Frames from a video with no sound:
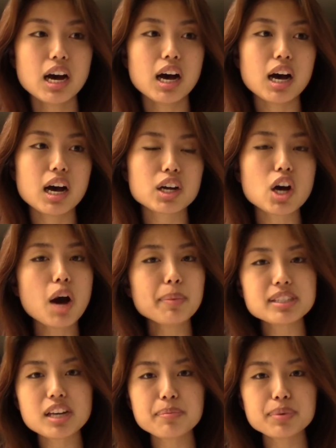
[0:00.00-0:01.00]

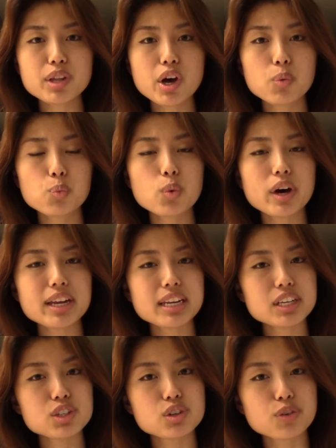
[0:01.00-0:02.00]
Comment down below what
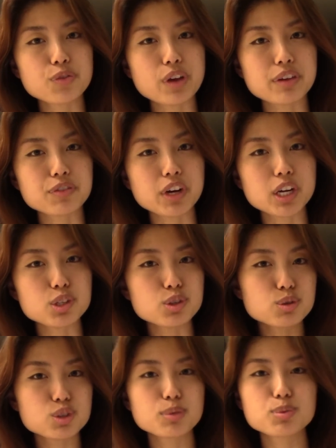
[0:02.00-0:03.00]
is your favorite
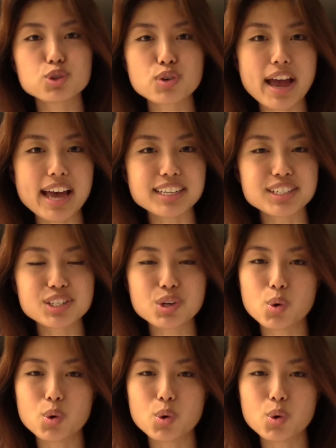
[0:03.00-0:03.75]
YouTube trend